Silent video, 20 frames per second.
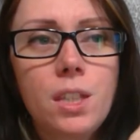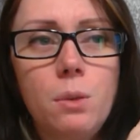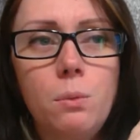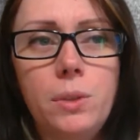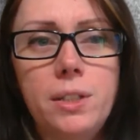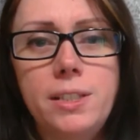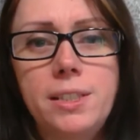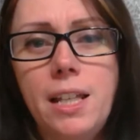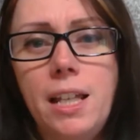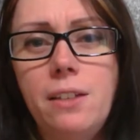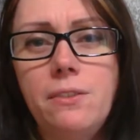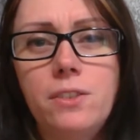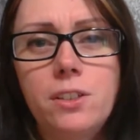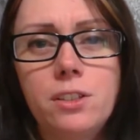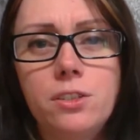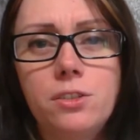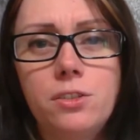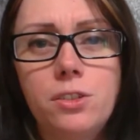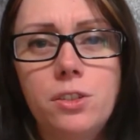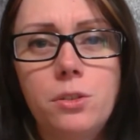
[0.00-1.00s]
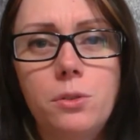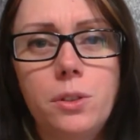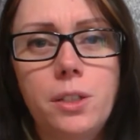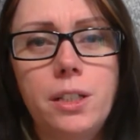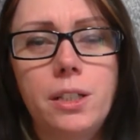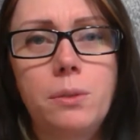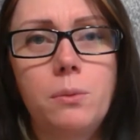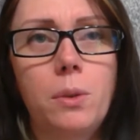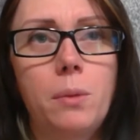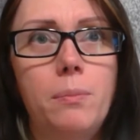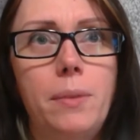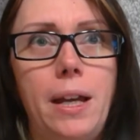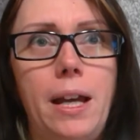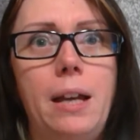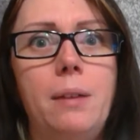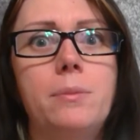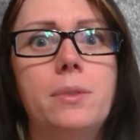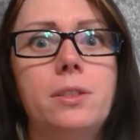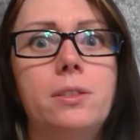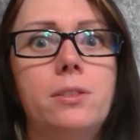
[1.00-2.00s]
what David's doing, what
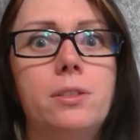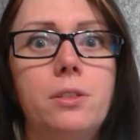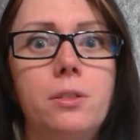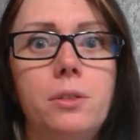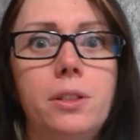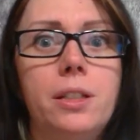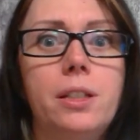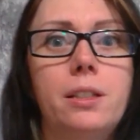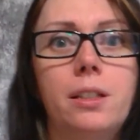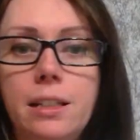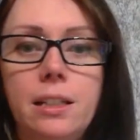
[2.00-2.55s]
Bab is doing.